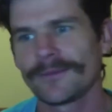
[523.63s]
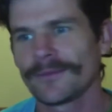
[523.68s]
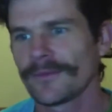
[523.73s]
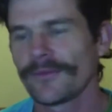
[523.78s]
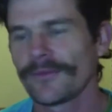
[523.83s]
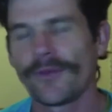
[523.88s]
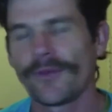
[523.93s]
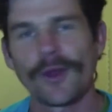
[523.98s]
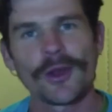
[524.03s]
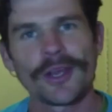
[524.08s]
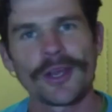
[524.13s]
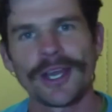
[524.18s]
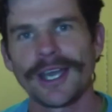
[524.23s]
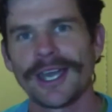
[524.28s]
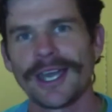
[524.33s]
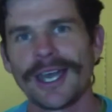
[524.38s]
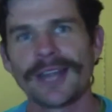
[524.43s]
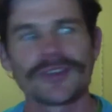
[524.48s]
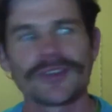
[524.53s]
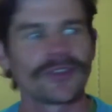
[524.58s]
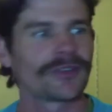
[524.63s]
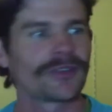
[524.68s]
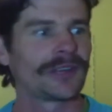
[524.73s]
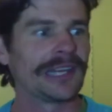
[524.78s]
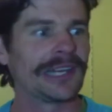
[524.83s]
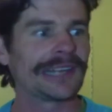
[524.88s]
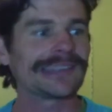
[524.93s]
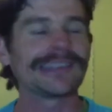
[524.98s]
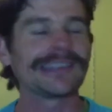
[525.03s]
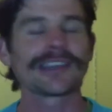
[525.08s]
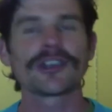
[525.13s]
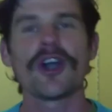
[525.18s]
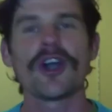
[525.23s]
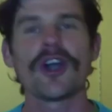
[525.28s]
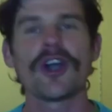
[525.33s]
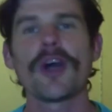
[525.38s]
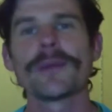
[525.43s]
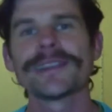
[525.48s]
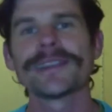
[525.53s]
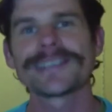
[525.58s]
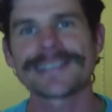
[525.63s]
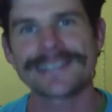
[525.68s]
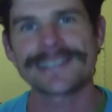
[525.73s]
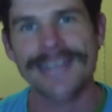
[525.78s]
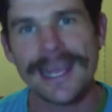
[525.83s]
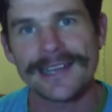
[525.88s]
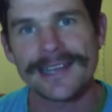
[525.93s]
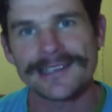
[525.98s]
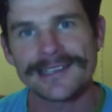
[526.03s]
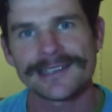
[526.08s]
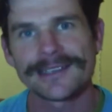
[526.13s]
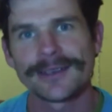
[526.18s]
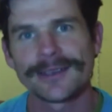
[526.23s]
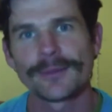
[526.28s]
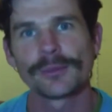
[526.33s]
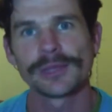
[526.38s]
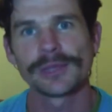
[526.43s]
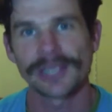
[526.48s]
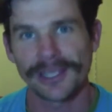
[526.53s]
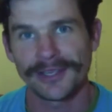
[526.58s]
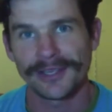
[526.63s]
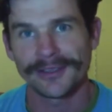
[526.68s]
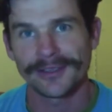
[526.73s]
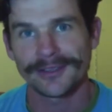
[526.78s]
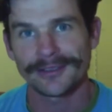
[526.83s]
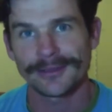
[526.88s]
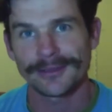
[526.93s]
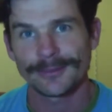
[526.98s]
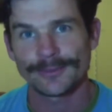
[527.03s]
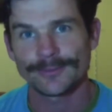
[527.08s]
Follow your heart and just listen to common sense, please.